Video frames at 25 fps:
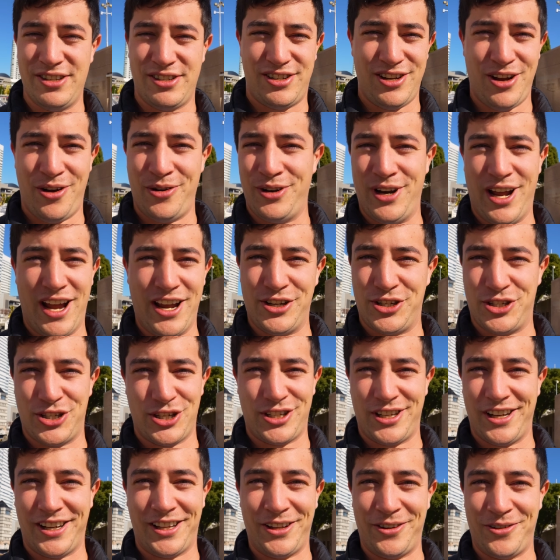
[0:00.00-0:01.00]
so nice,
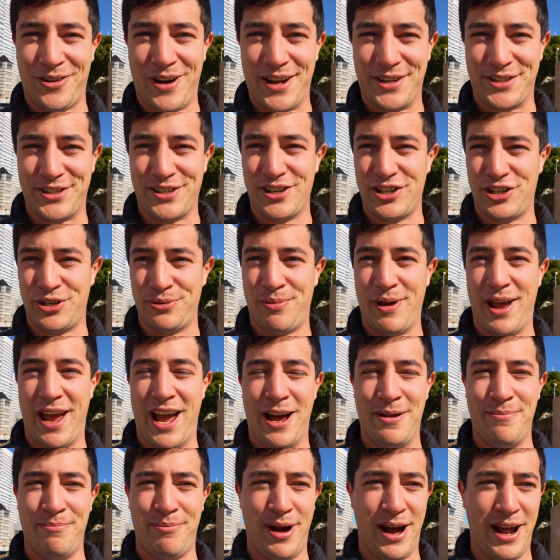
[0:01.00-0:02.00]
just like the rest of
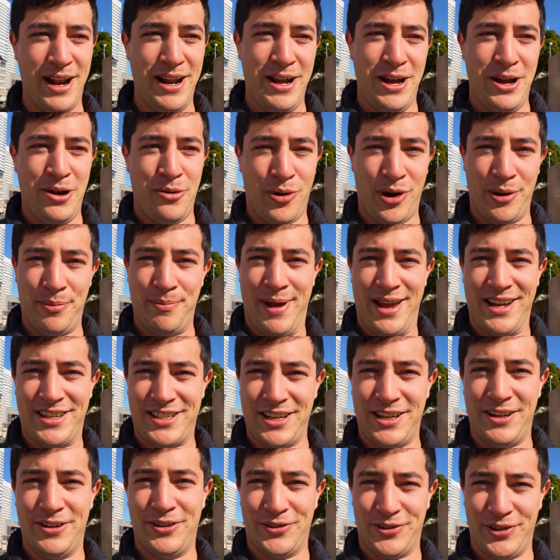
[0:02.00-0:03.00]
Japan, but what
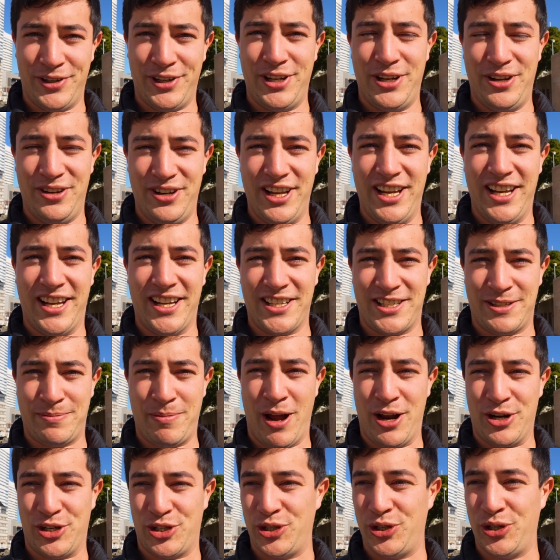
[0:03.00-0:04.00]
makes it really unique and
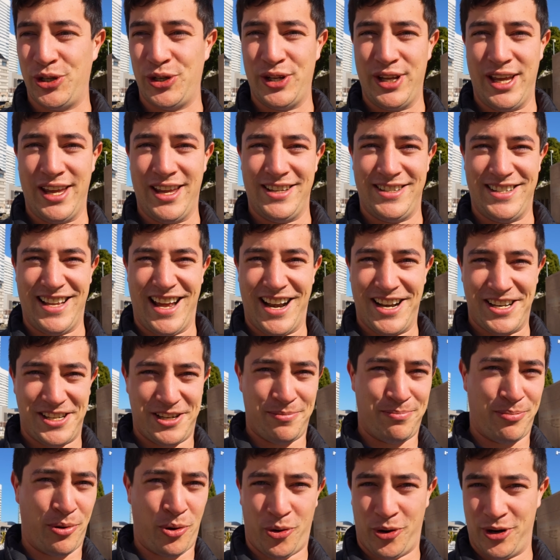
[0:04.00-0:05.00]
special is that
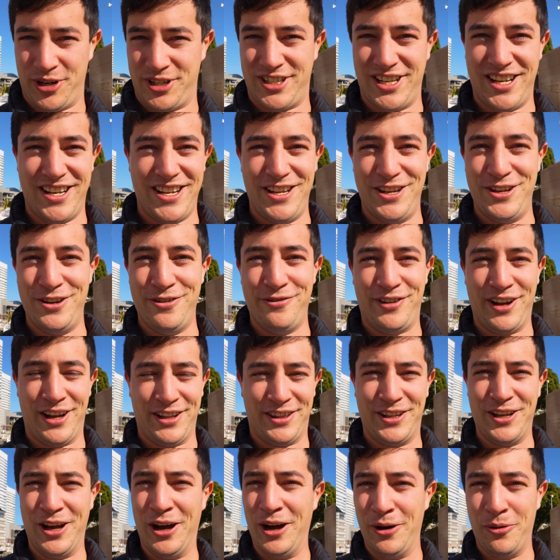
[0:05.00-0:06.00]
it's a port city. You've
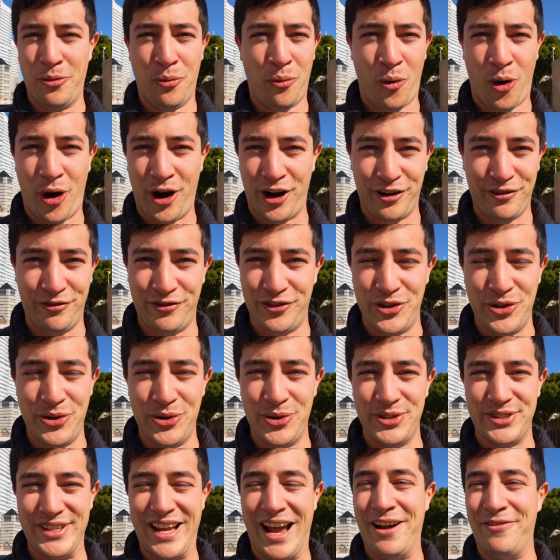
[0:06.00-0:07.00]
got the water
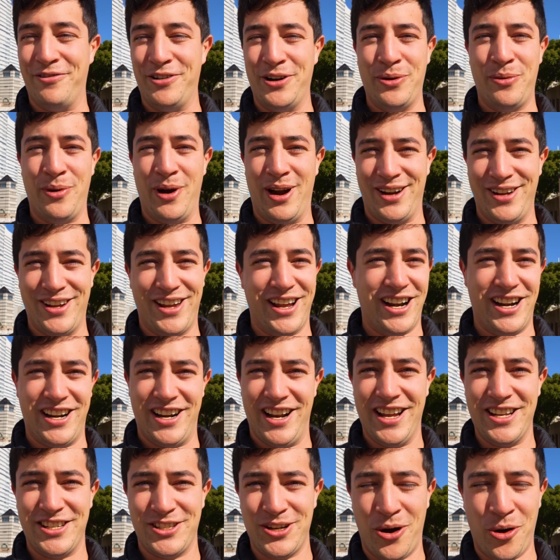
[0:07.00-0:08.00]
views everywhere, you get a
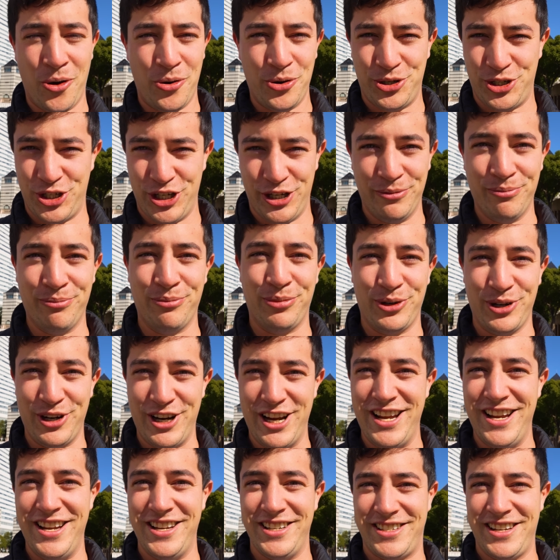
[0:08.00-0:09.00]
nice ocean
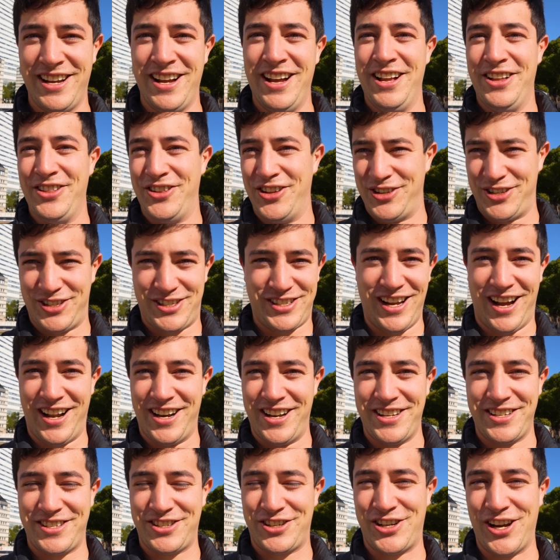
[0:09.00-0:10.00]
breeze, the
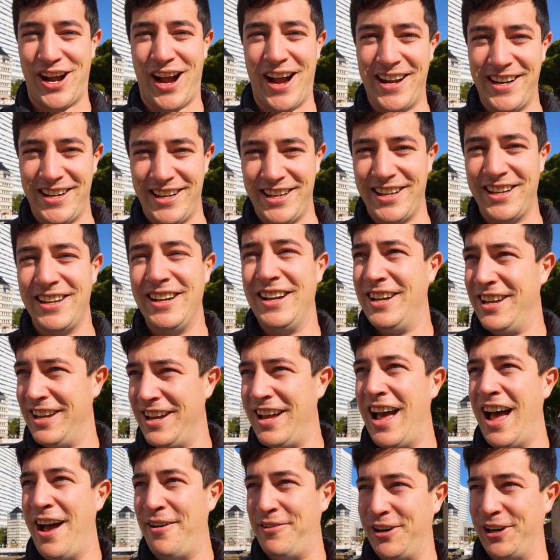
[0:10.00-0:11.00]
sun is shining.
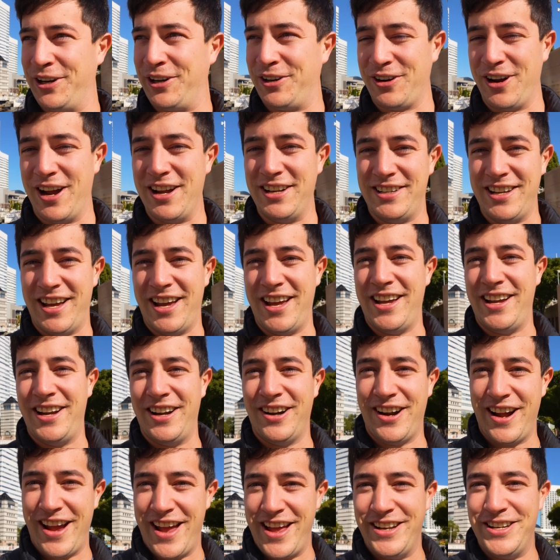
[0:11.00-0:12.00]
Having a great day
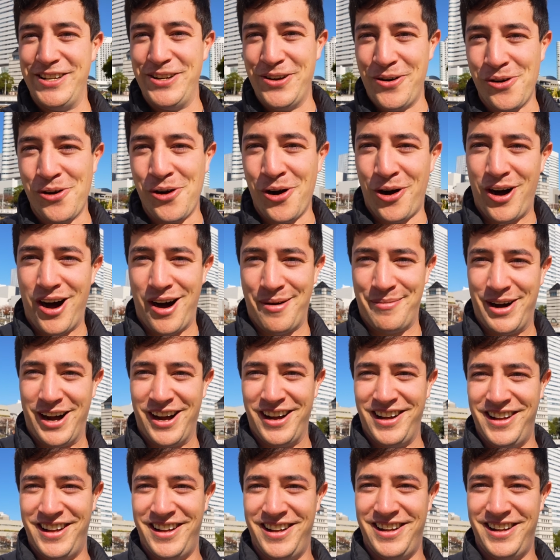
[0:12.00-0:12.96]
here in Yokohama.